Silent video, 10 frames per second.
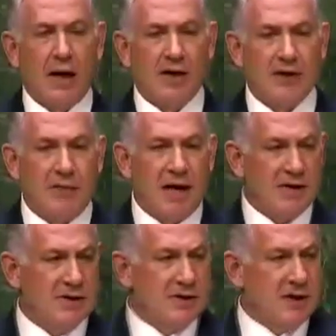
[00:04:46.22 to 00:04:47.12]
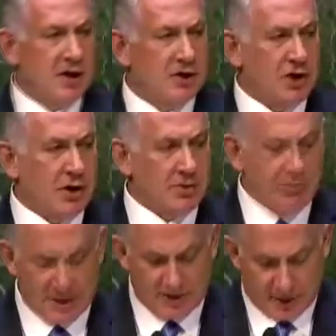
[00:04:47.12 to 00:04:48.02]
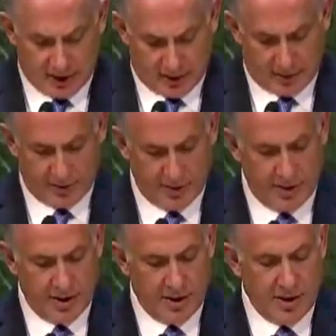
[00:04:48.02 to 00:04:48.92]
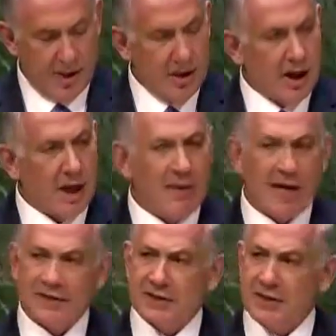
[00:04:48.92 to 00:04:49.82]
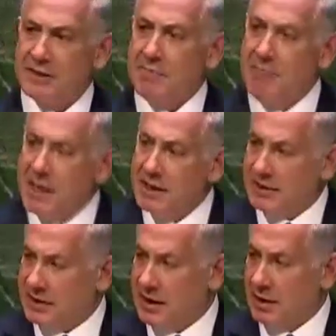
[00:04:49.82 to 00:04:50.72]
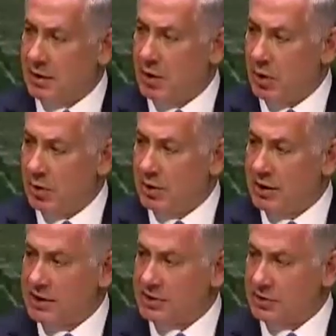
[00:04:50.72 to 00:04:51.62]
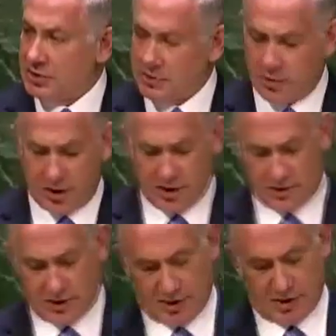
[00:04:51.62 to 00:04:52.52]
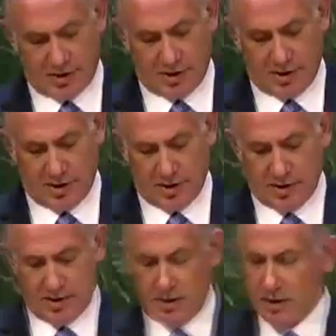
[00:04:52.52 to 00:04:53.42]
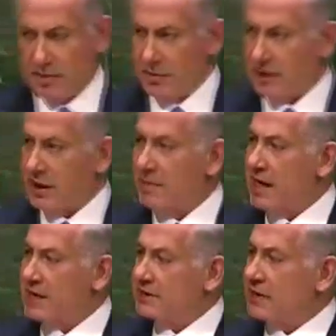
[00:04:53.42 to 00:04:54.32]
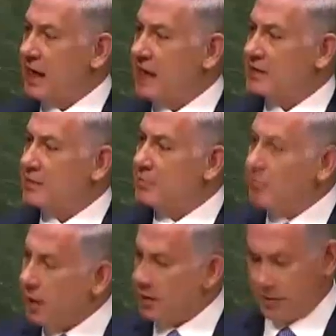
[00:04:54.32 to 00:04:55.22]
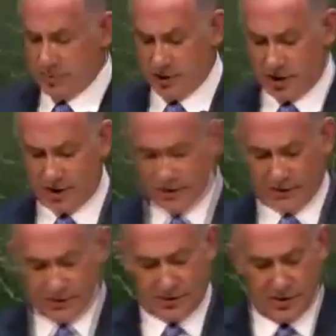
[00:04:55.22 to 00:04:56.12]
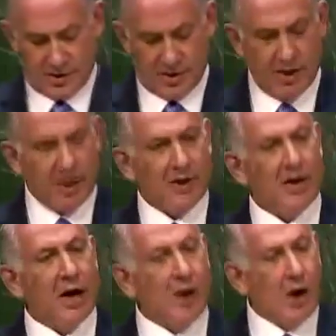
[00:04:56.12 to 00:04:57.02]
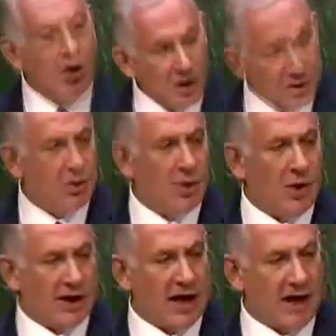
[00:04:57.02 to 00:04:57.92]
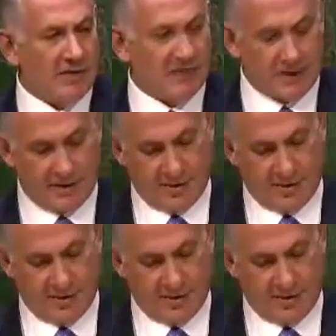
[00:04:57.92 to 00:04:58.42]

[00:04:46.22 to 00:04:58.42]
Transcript: As Hamas's charter makes clear, Hamas's immediate goal is to destroy Israel. But Hamas has a broader objective. They also want a caliphate.